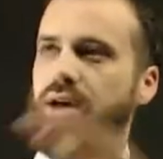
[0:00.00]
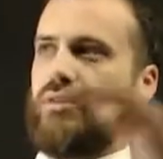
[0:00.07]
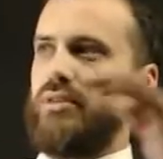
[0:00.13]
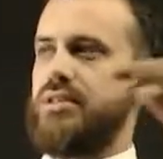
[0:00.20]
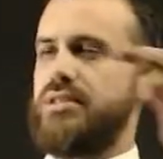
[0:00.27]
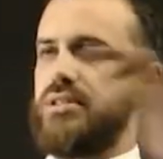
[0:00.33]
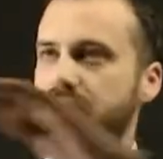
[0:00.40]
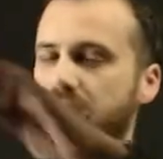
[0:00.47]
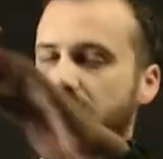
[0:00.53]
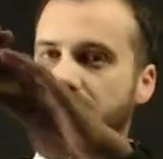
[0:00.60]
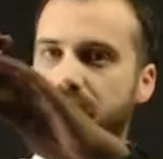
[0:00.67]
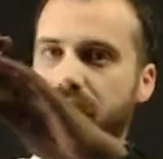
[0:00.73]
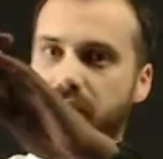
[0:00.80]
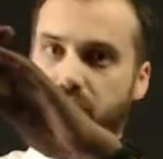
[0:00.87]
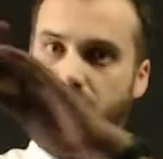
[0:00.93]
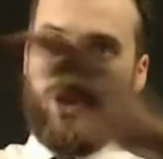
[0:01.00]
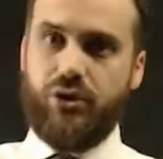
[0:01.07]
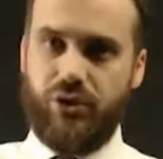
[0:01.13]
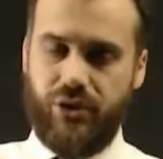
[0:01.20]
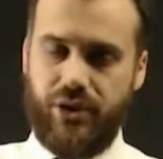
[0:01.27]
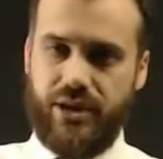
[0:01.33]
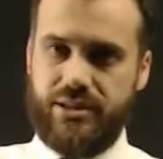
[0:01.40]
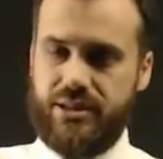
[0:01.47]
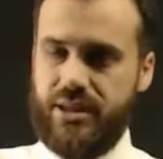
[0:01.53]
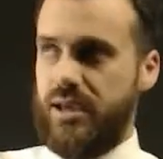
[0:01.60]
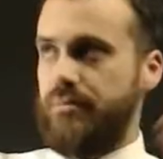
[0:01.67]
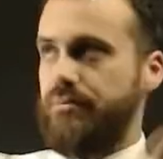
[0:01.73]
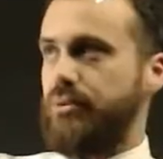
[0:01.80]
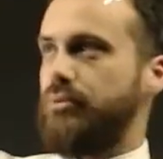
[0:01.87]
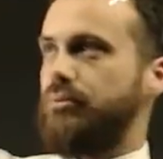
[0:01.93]
this is a concrete
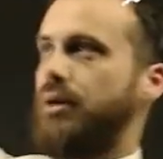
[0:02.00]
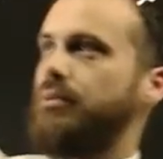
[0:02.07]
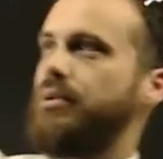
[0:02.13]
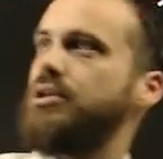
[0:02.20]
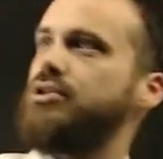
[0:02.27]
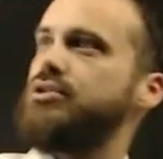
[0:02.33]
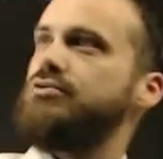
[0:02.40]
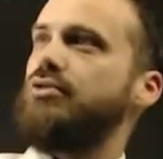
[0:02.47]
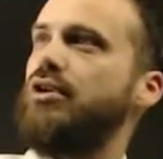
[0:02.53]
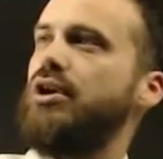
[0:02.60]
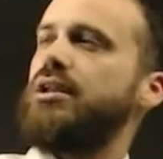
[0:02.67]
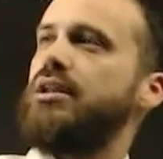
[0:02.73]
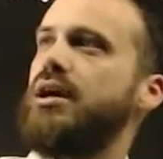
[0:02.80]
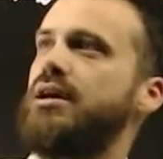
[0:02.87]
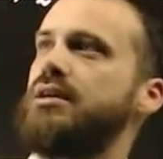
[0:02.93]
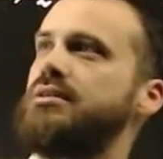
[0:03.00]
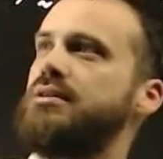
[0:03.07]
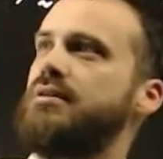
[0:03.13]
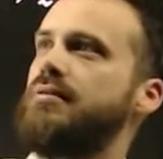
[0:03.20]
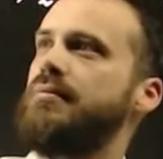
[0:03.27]
example, but we can just write it as